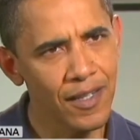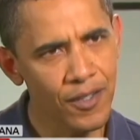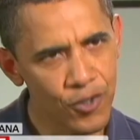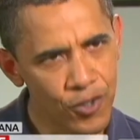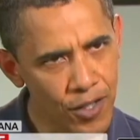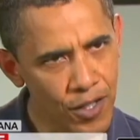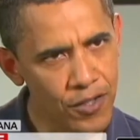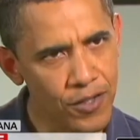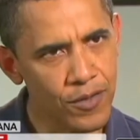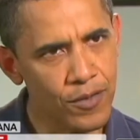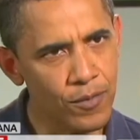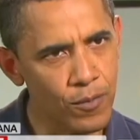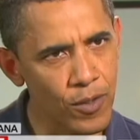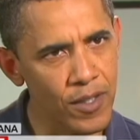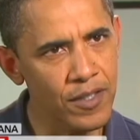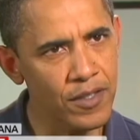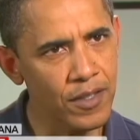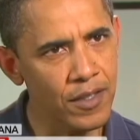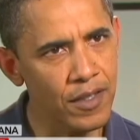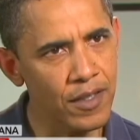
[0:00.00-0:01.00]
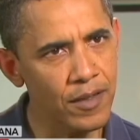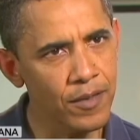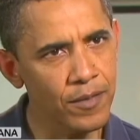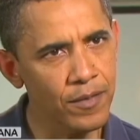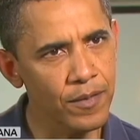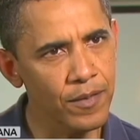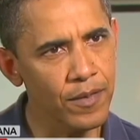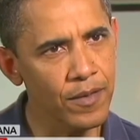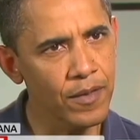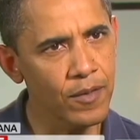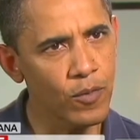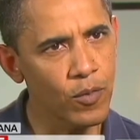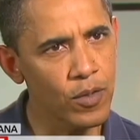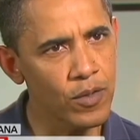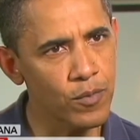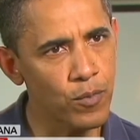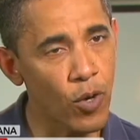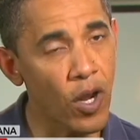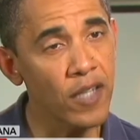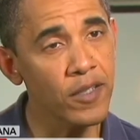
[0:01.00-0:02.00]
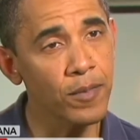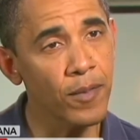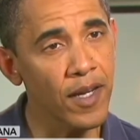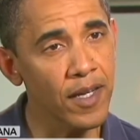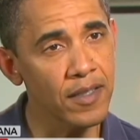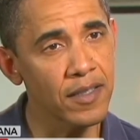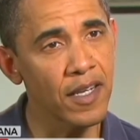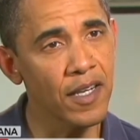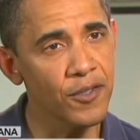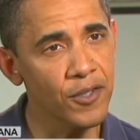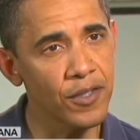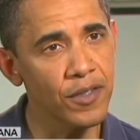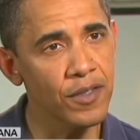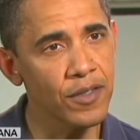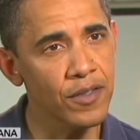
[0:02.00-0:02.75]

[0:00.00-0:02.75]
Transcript: just recently was brought to my attention.